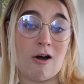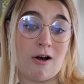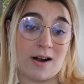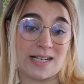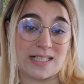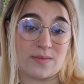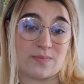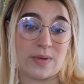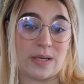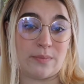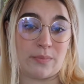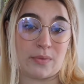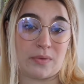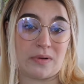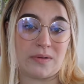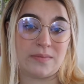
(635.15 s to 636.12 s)
honest
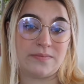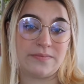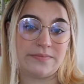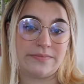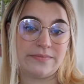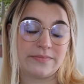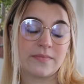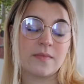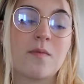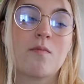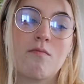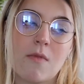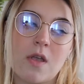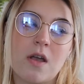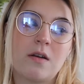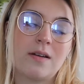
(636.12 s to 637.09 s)
people.
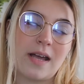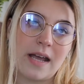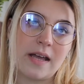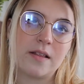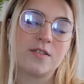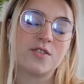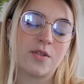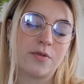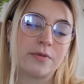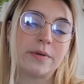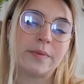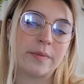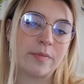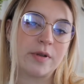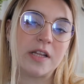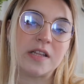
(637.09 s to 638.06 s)
Okay, there's 3
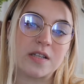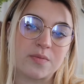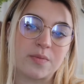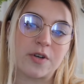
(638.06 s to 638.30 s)
people in this